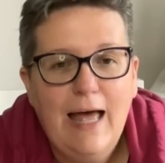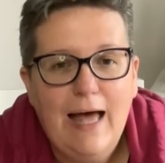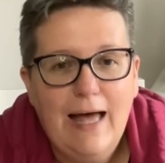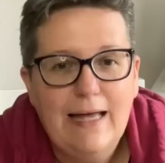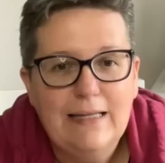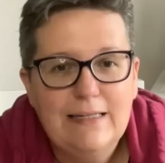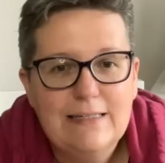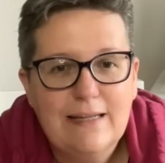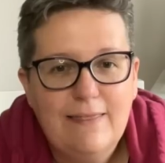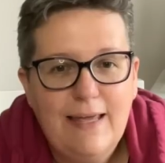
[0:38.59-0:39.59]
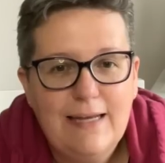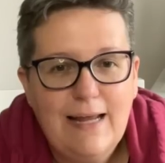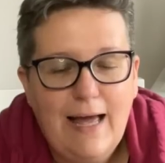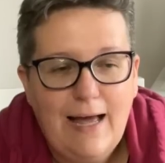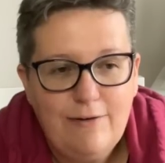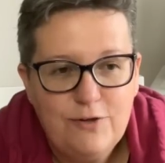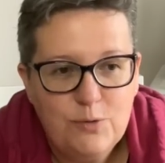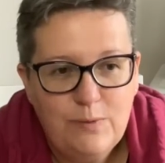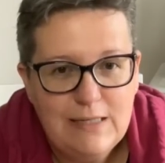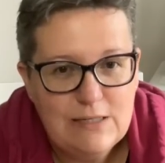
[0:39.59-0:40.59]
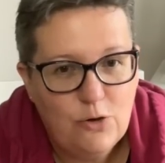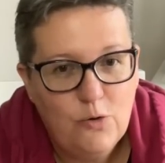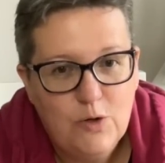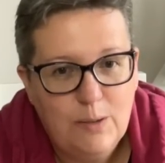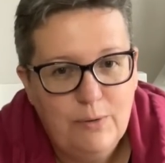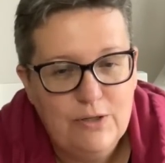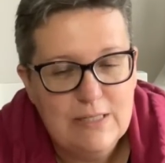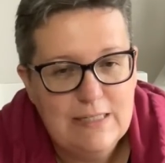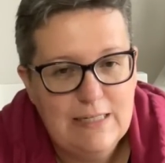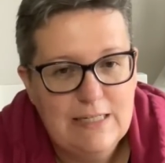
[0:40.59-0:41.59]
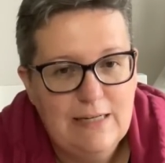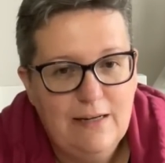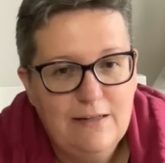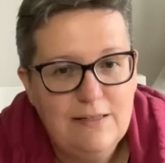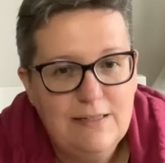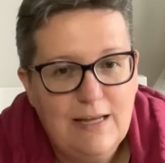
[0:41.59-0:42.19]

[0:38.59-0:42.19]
And then after we talk about Stitch in London,